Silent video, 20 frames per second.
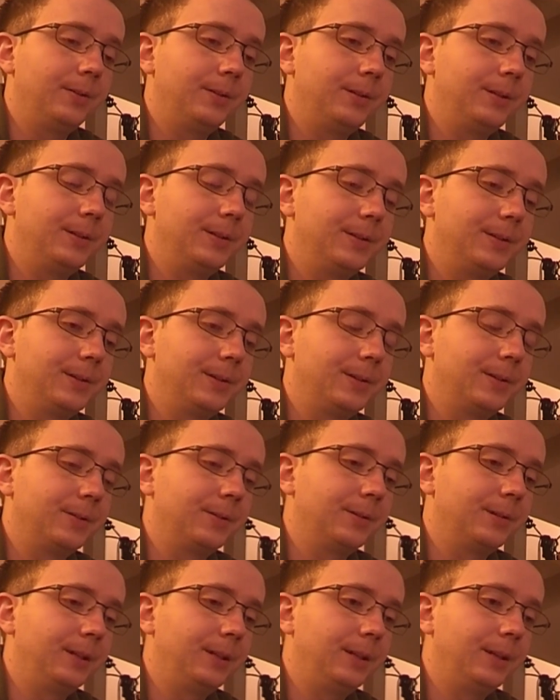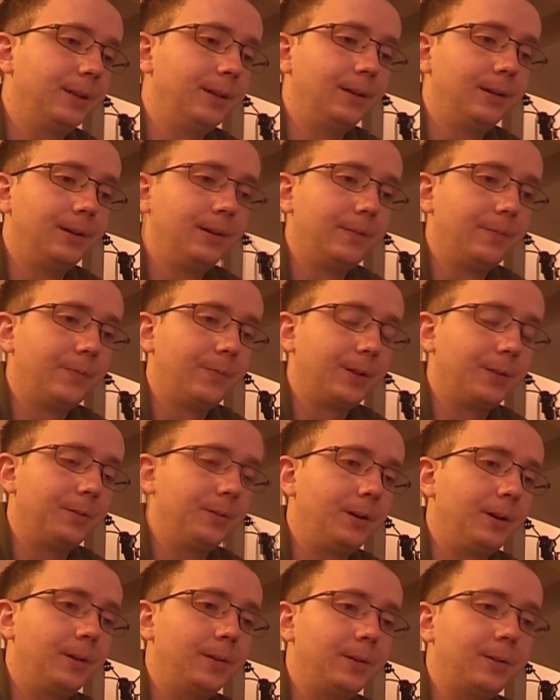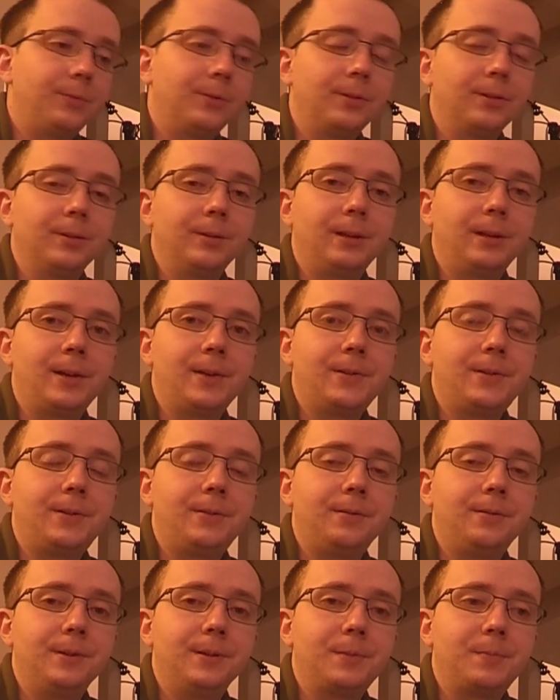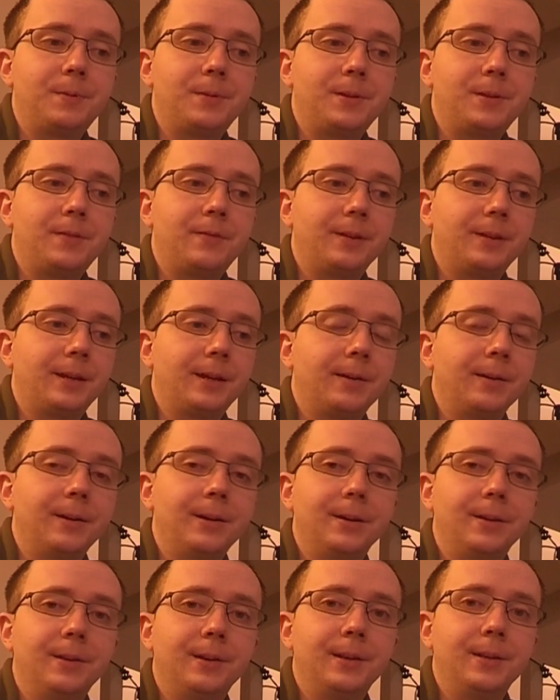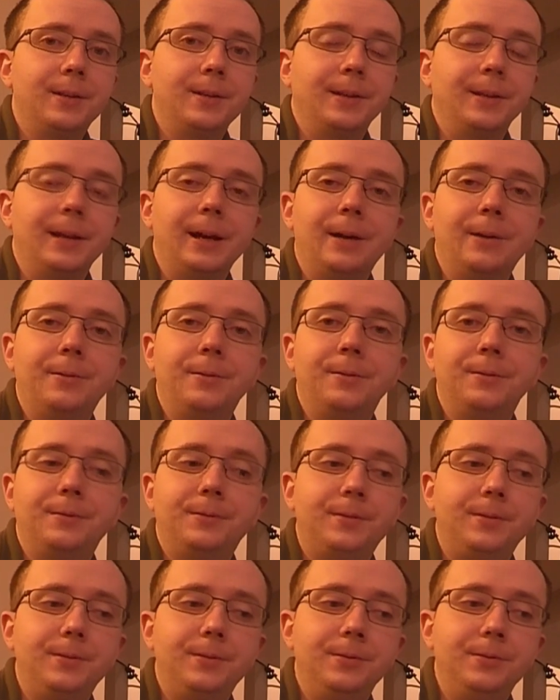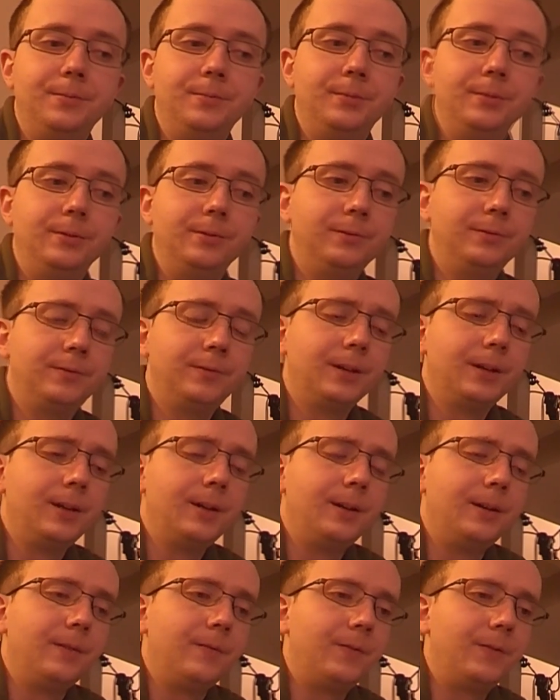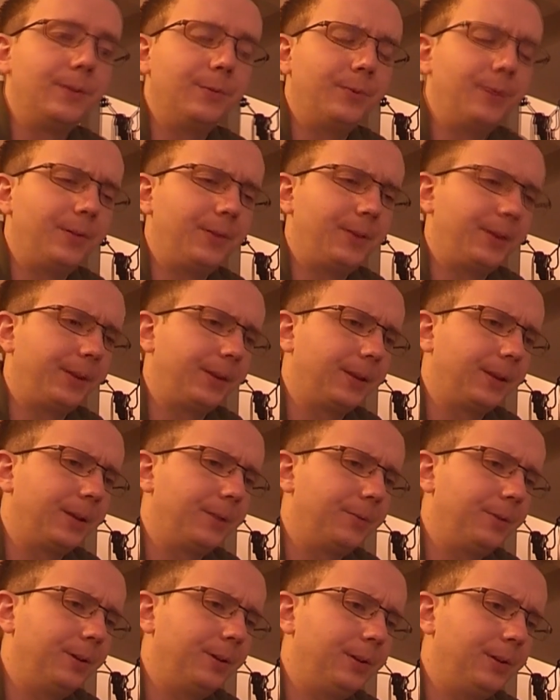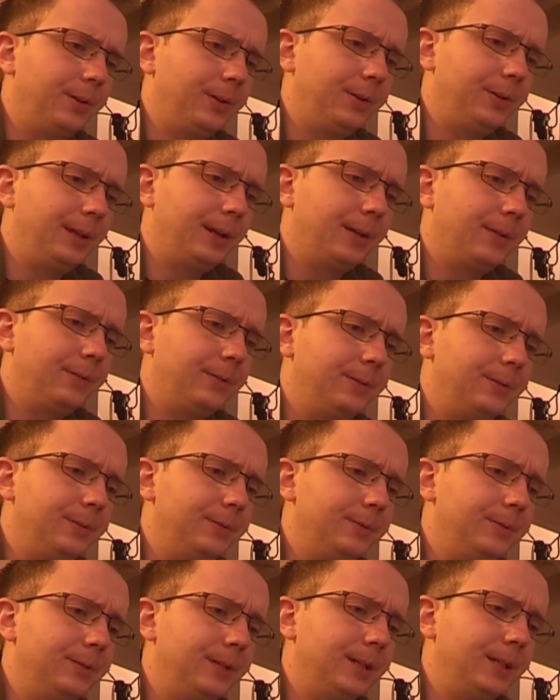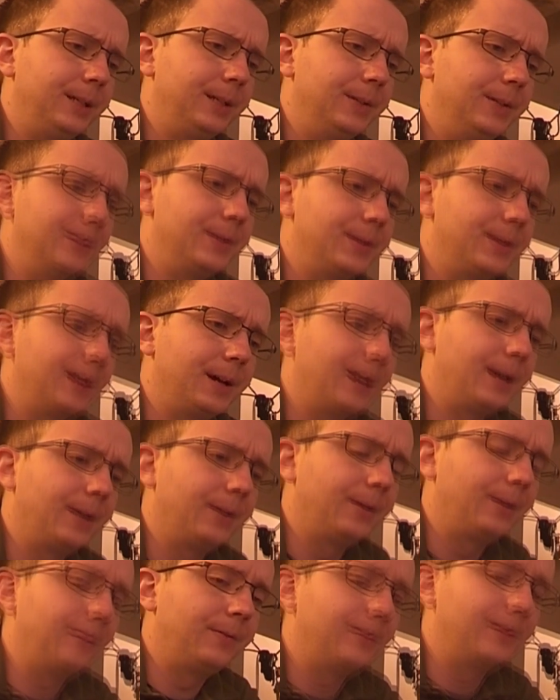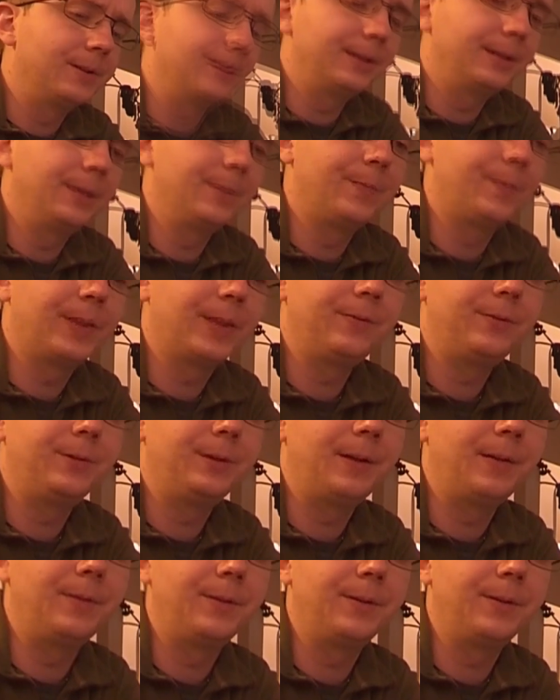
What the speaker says: is essentially locked more or less to a specific area that it's allowed to move. The one thing that I will tell you is that obviously if you have the